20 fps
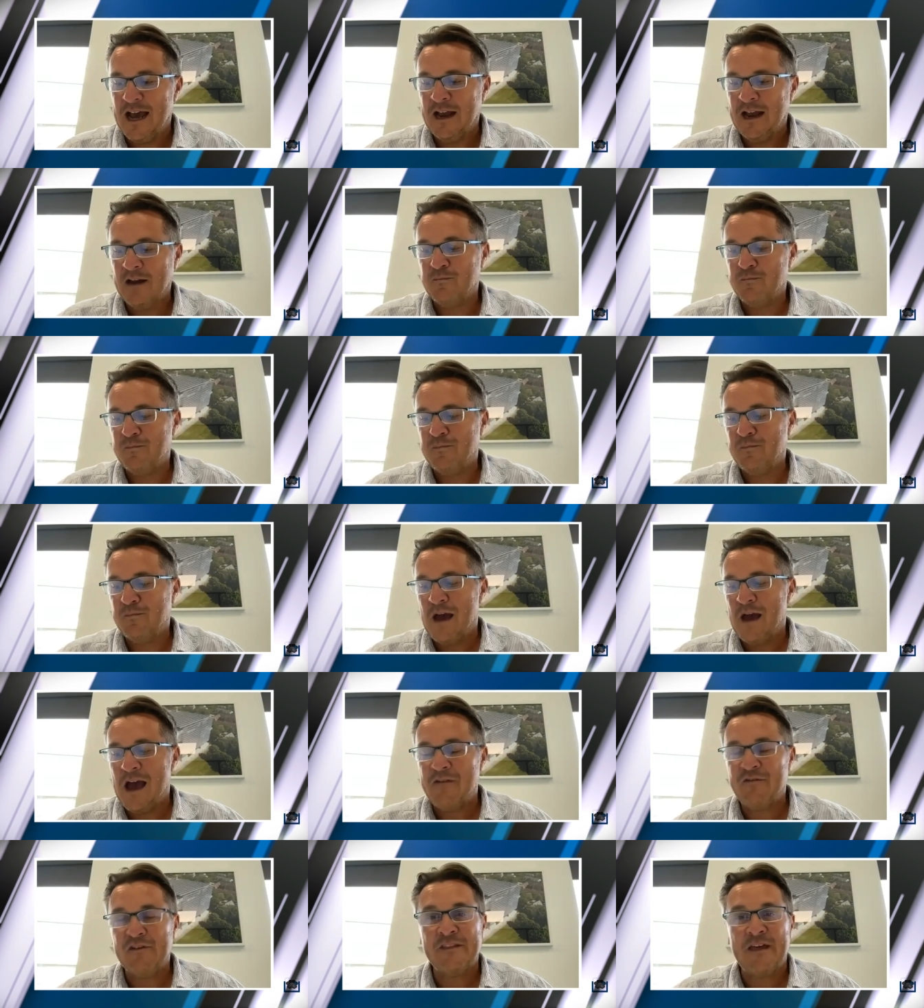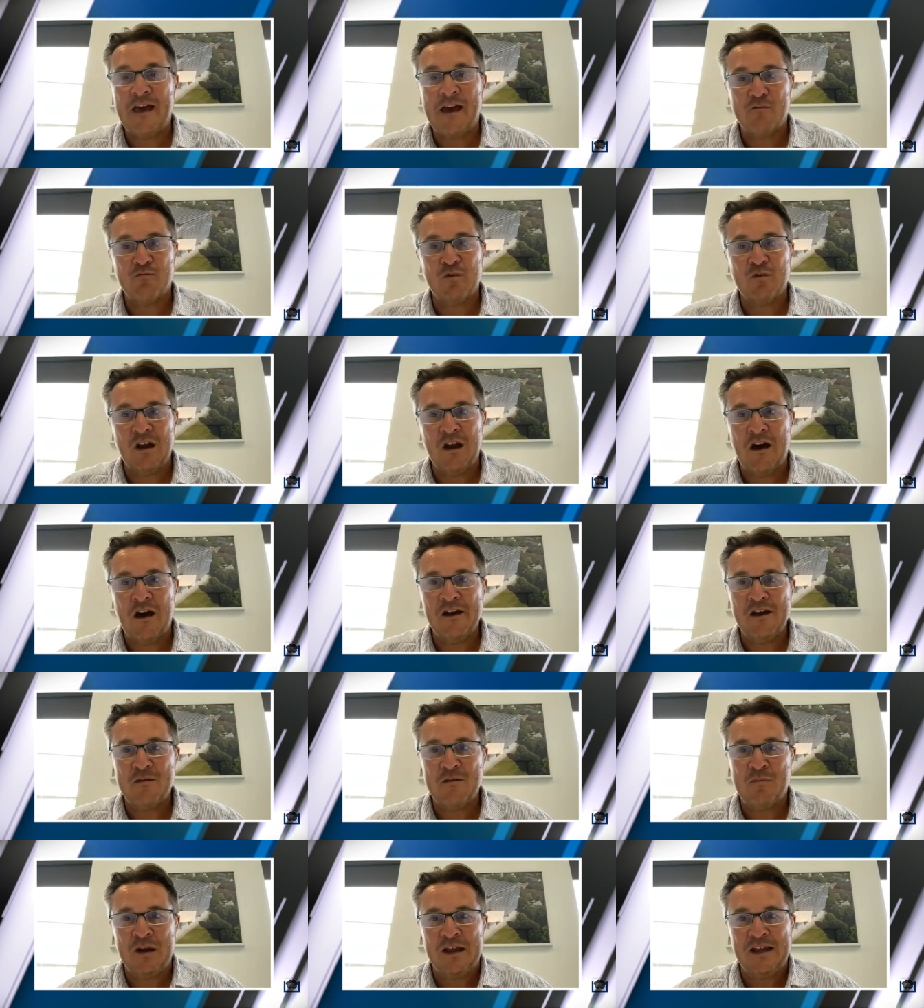And having that
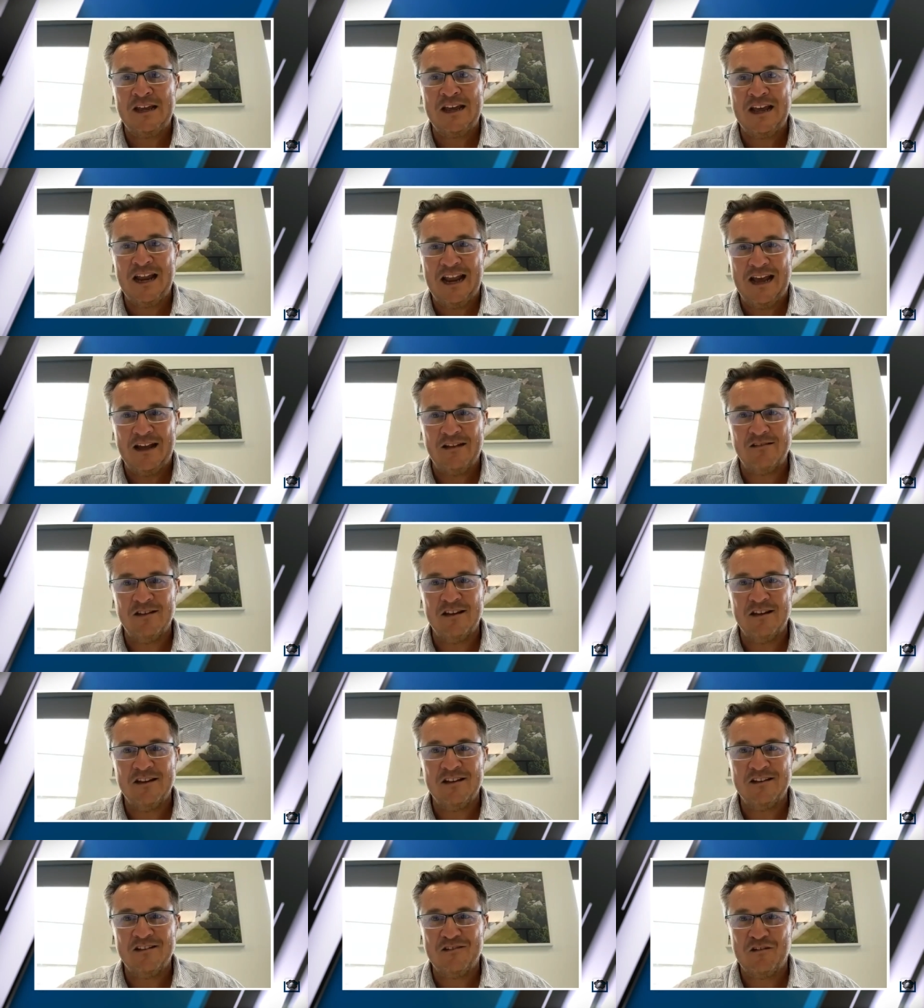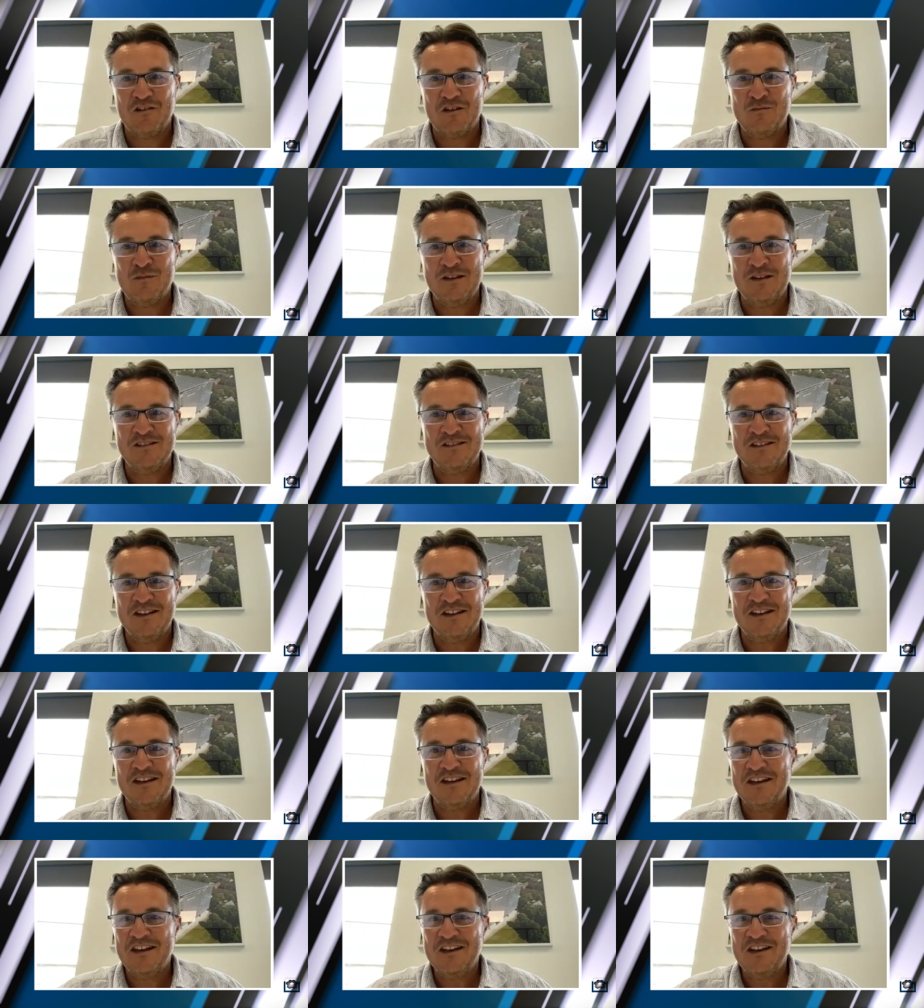reliably collected and
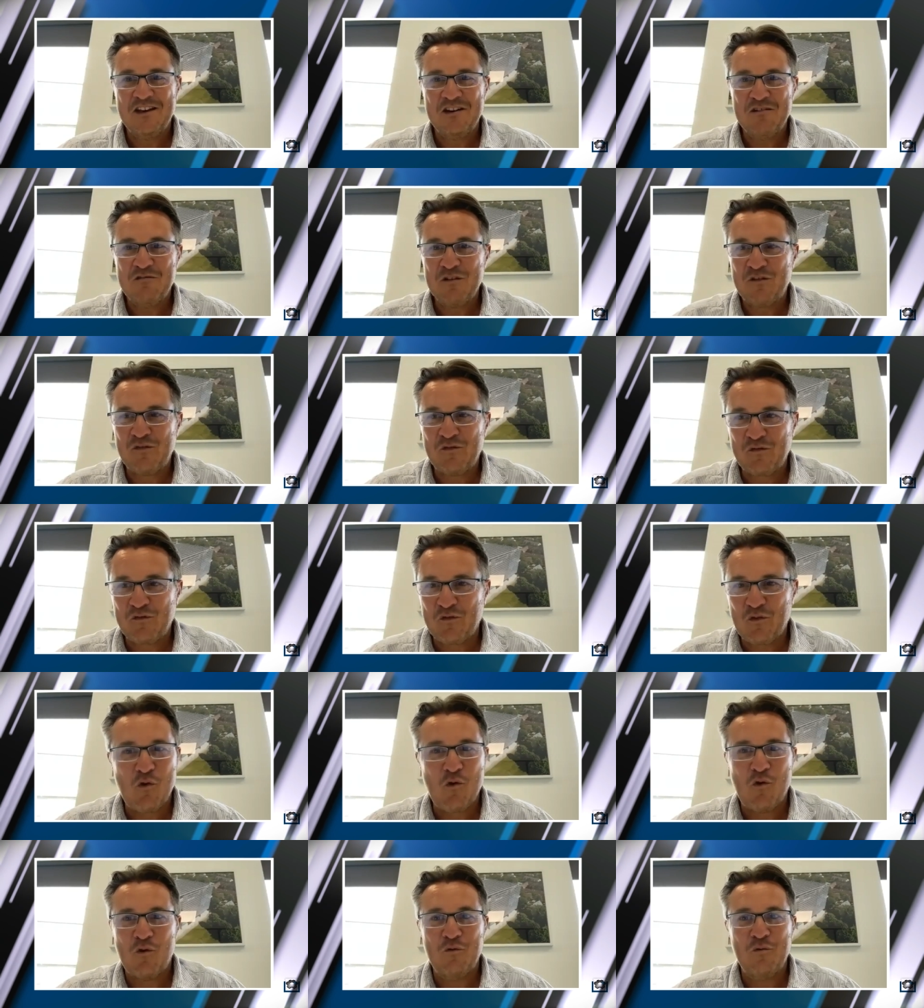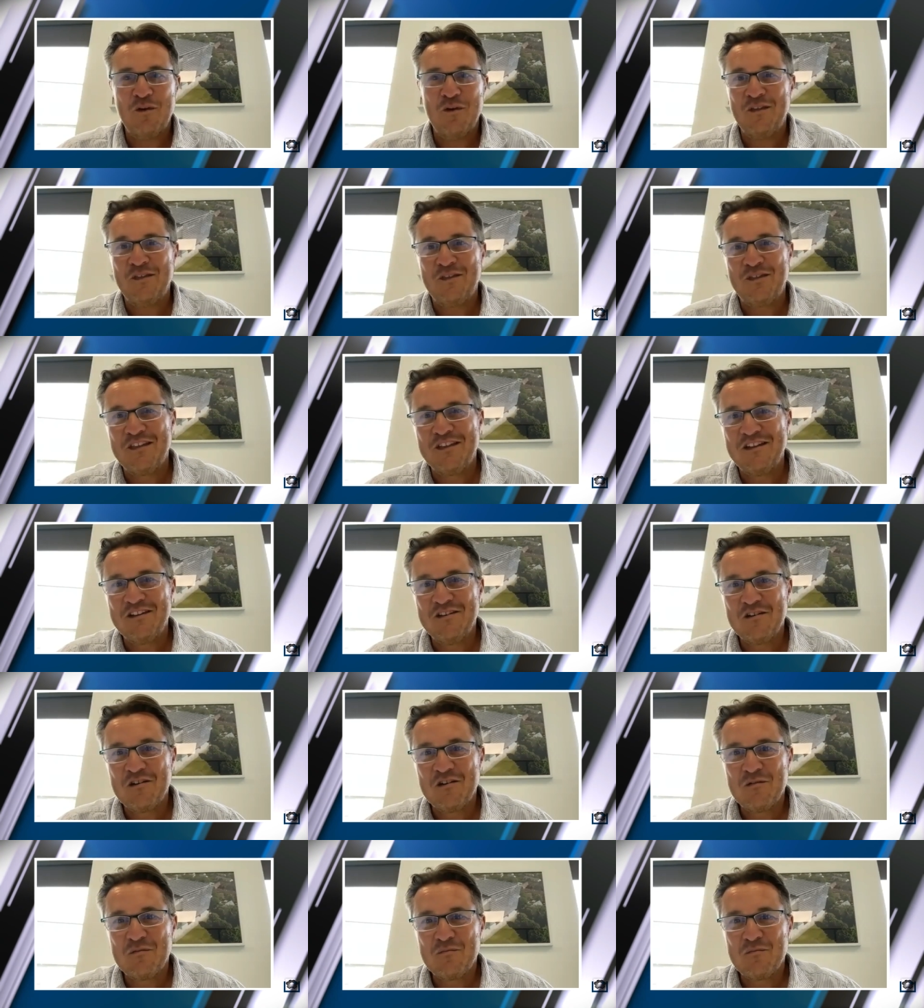documented was fraught with
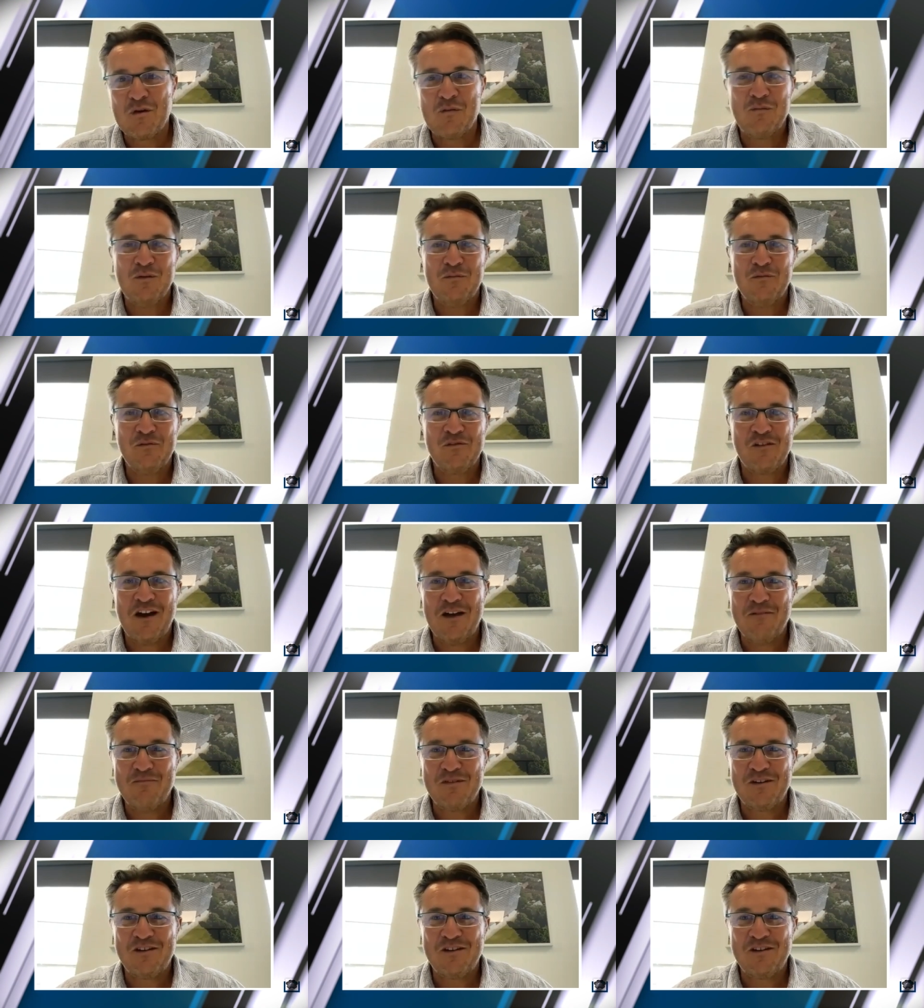problems, right?